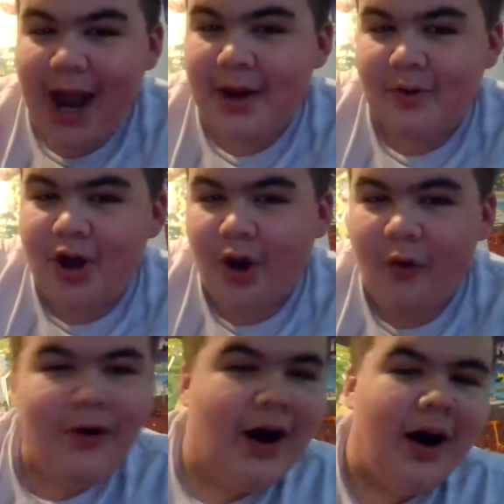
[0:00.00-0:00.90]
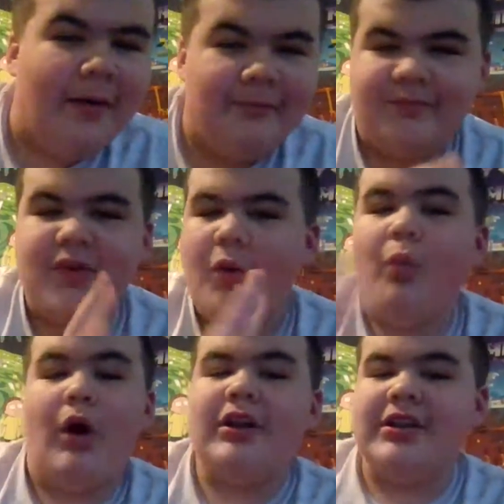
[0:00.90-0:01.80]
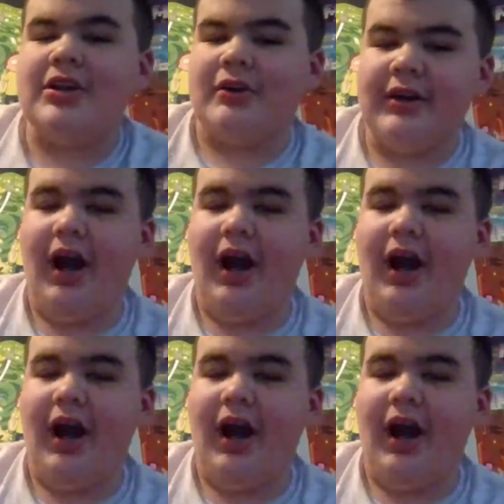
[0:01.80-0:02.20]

I don't know, 1 year